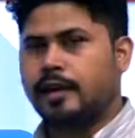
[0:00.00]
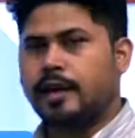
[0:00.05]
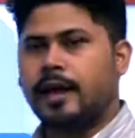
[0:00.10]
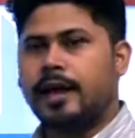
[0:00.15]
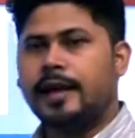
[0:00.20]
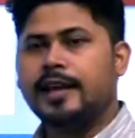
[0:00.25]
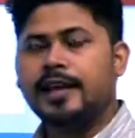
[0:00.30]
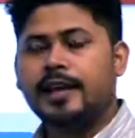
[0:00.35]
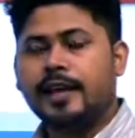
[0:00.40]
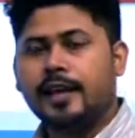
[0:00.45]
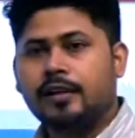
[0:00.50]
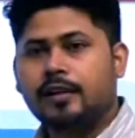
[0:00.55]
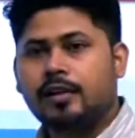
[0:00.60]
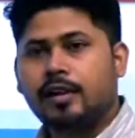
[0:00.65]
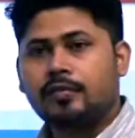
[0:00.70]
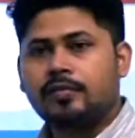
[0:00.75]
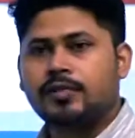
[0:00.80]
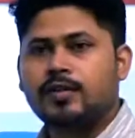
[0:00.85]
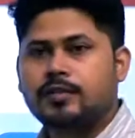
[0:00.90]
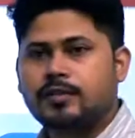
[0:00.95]
any
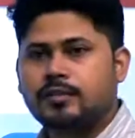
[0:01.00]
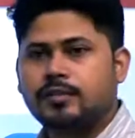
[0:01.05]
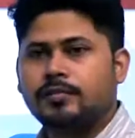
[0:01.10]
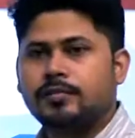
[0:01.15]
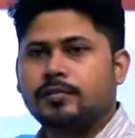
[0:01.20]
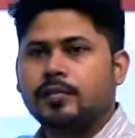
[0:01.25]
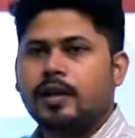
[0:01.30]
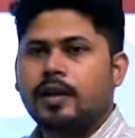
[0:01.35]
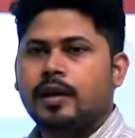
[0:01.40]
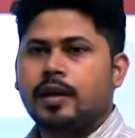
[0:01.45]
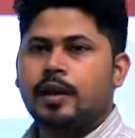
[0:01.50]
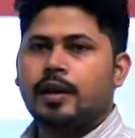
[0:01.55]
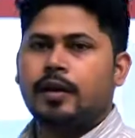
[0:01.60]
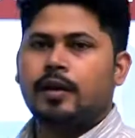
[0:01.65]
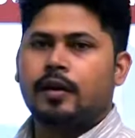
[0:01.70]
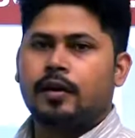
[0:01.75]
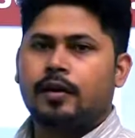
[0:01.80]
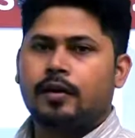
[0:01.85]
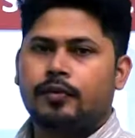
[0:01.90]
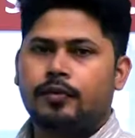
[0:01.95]
aircraft system
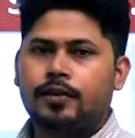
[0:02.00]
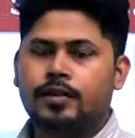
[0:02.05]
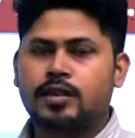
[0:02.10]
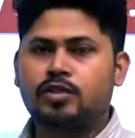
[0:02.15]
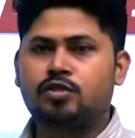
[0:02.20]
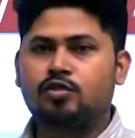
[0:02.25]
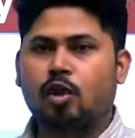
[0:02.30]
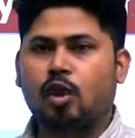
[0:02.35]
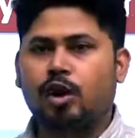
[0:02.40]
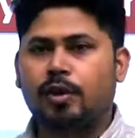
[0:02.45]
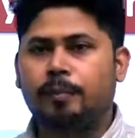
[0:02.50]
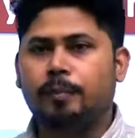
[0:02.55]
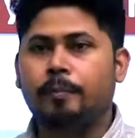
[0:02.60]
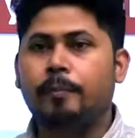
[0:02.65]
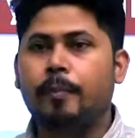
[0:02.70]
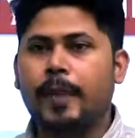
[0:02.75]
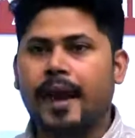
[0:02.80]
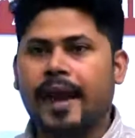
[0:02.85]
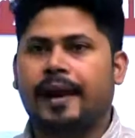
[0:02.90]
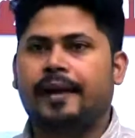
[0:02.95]
which is not
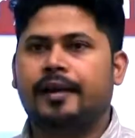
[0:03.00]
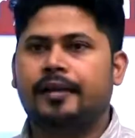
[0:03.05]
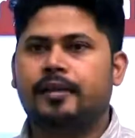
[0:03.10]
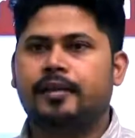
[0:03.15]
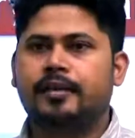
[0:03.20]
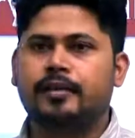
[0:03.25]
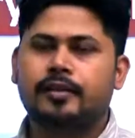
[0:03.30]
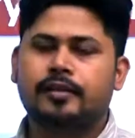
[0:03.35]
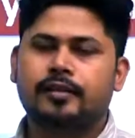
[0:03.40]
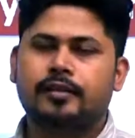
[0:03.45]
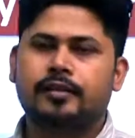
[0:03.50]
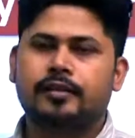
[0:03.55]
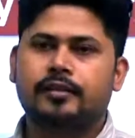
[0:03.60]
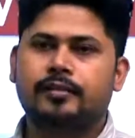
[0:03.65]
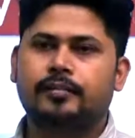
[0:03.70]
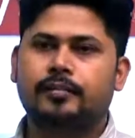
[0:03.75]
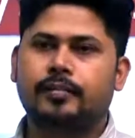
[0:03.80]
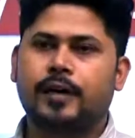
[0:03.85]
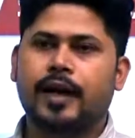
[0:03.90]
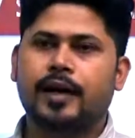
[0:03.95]
manned.
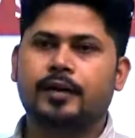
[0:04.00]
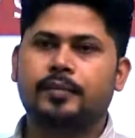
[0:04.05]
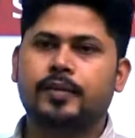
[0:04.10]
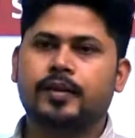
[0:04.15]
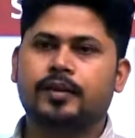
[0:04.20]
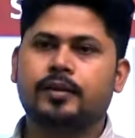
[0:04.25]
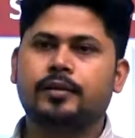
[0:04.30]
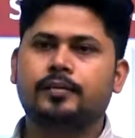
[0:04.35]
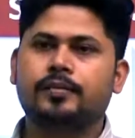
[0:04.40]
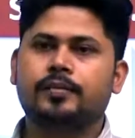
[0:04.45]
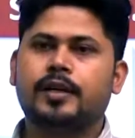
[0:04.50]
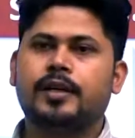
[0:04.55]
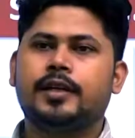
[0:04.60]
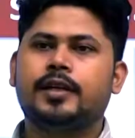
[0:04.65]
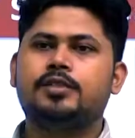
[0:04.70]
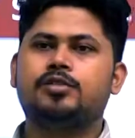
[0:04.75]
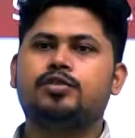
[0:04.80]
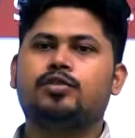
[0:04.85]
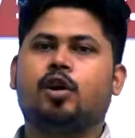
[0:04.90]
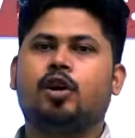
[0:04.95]
Manned means it
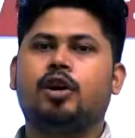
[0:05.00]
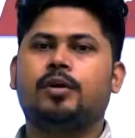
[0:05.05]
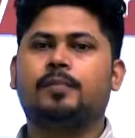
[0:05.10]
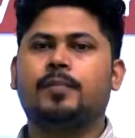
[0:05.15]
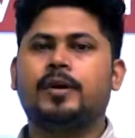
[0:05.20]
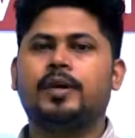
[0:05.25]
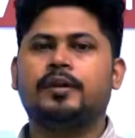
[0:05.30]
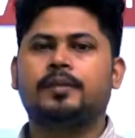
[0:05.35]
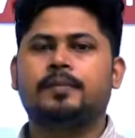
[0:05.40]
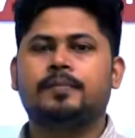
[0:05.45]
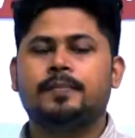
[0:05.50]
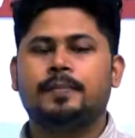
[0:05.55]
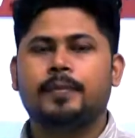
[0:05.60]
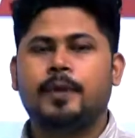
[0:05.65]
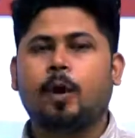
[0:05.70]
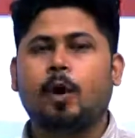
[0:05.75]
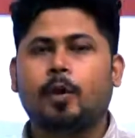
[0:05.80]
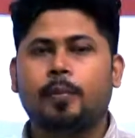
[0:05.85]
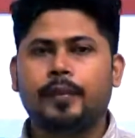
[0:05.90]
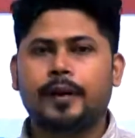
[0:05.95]
is not being
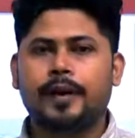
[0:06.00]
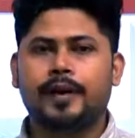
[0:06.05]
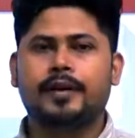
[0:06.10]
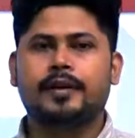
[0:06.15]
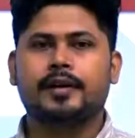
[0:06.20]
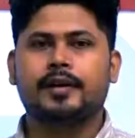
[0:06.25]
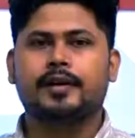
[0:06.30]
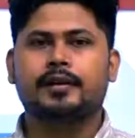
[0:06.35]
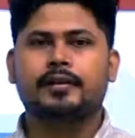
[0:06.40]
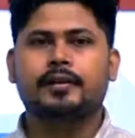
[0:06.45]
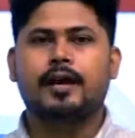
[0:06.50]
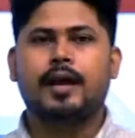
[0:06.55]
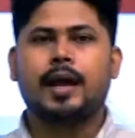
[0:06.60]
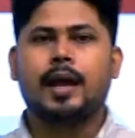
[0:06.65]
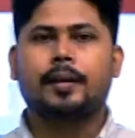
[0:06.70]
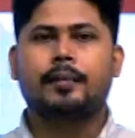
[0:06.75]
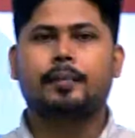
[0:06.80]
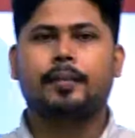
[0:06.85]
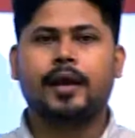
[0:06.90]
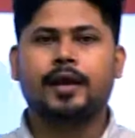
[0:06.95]
operated
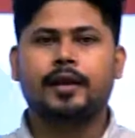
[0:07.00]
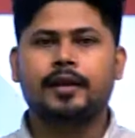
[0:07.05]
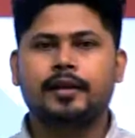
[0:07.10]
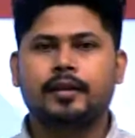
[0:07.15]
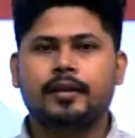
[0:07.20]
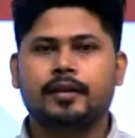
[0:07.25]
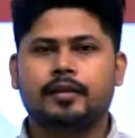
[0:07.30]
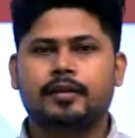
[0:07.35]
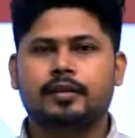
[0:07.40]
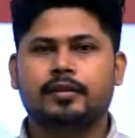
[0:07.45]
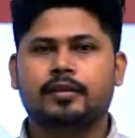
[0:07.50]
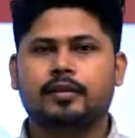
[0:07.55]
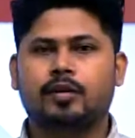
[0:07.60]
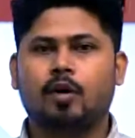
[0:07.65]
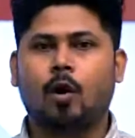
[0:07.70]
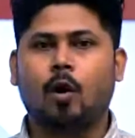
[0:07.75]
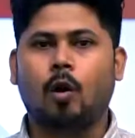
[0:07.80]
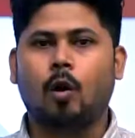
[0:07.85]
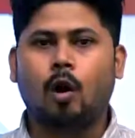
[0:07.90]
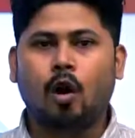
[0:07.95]
by
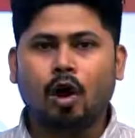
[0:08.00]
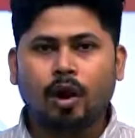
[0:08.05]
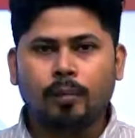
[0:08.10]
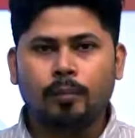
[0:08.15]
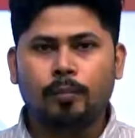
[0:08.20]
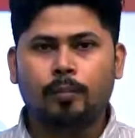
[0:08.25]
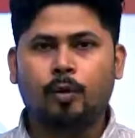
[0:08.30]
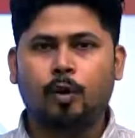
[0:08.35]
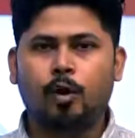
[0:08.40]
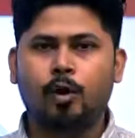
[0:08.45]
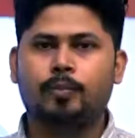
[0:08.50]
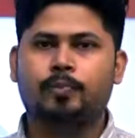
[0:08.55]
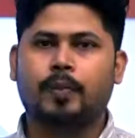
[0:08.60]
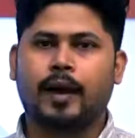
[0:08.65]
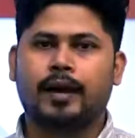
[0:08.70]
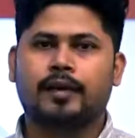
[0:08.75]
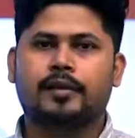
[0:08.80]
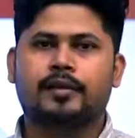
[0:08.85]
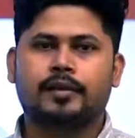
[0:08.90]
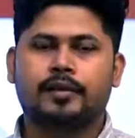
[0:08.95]
on-board
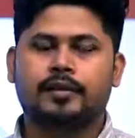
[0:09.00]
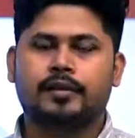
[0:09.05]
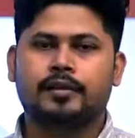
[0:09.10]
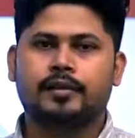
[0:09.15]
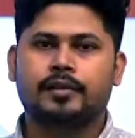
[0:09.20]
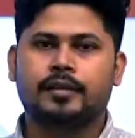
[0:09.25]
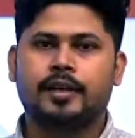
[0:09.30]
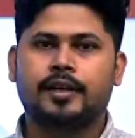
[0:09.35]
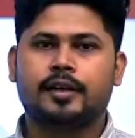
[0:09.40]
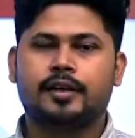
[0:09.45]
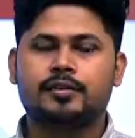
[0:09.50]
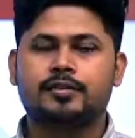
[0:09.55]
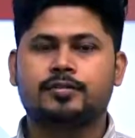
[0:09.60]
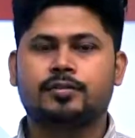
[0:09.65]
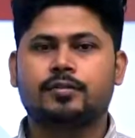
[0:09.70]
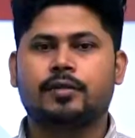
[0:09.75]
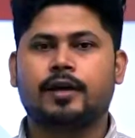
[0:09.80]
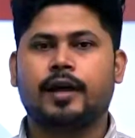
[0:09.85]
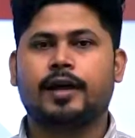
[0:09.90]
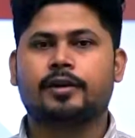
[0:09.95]
pilot. It is
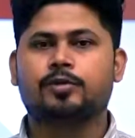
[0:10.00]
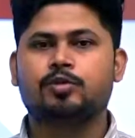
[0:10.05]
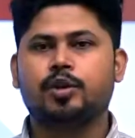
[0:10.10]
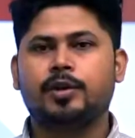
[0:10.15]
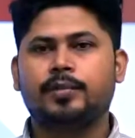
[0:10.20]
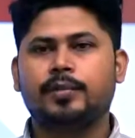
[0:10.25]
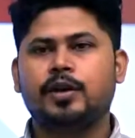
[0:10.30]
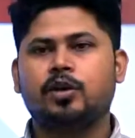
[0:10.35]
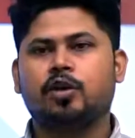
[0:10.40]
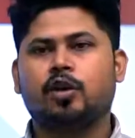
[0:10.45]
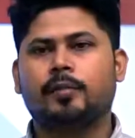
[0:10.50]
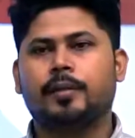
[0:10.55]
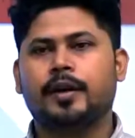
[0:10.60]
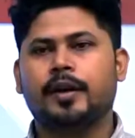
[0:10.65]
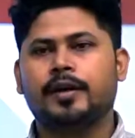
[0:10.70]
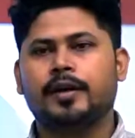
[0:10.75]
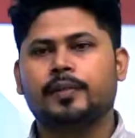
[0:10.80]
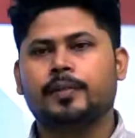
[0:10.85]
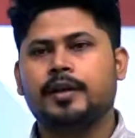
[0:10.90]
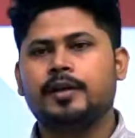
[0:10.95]
actually being
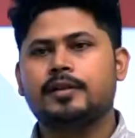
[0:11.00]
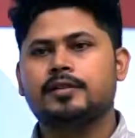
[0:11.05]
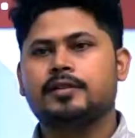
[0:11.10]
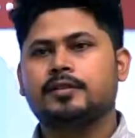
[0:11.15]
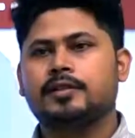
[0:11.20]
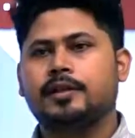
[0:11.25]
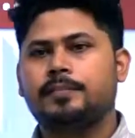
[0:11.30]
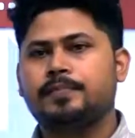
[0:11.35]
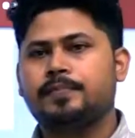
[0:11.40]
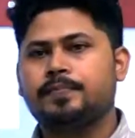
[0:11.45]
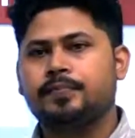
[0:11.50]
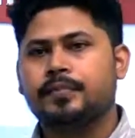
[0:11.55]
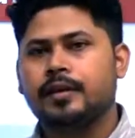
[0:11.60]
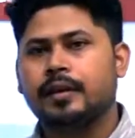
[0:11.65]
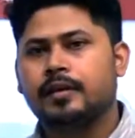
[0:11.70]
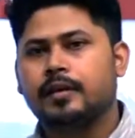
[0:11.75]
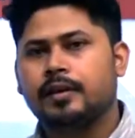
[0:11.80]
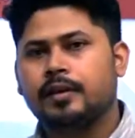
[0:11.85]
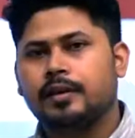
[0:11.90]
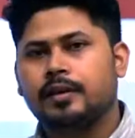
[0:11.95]
operated by some
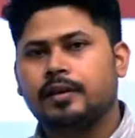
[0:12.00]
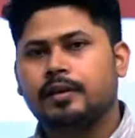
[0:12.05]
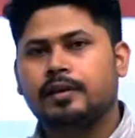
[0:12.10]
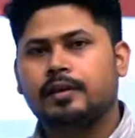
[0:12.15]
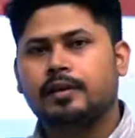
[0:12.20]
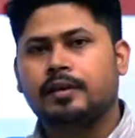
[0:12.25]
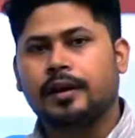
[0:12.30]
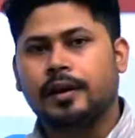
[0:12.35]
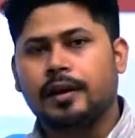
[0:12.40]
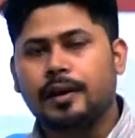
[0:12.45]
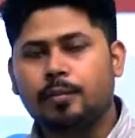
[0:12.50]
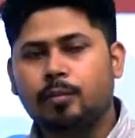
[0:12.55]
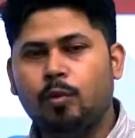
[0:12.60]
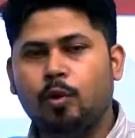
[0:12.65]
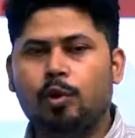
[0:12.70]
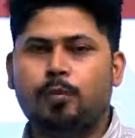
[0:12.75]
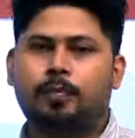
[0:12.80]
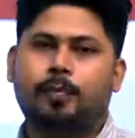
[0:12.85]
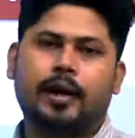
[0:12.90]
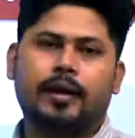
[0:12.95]

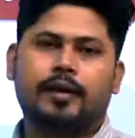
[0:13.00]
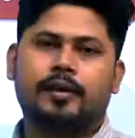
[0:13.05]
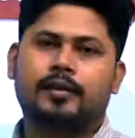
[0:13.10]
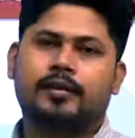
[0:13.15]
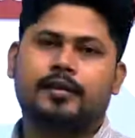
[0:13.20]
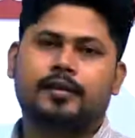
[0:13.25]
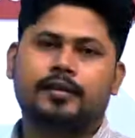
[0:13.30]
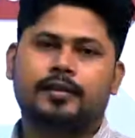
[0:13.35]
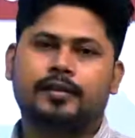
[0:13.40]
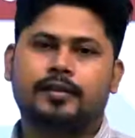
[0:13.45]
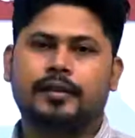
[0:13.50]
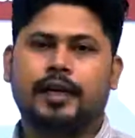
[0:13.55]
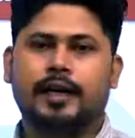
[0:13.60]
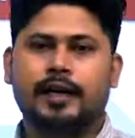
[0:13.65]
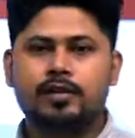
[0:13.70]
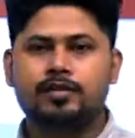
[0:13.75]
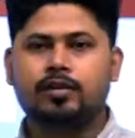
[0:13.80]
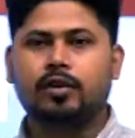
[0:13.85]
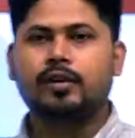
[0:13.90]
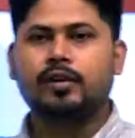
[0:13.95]
remote pilot. That
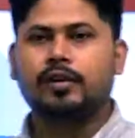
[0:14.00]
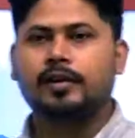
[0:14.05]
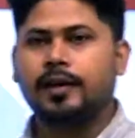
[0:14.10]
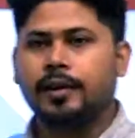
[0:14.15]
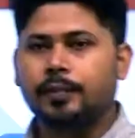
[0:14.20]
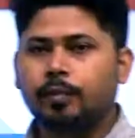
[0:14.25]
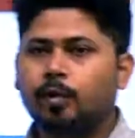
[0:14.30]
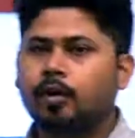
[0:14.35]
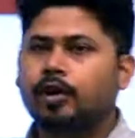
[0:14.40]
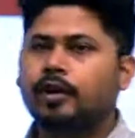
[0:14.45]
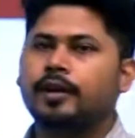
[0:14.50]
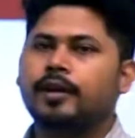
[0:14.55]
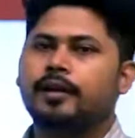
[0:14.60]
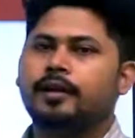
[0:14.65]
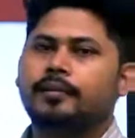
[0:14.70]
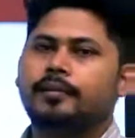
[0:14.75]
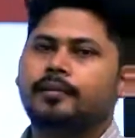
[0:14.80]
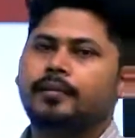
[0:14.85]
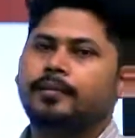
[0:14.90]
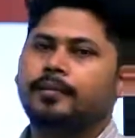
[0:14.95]
is called
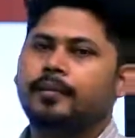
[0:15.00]
remotely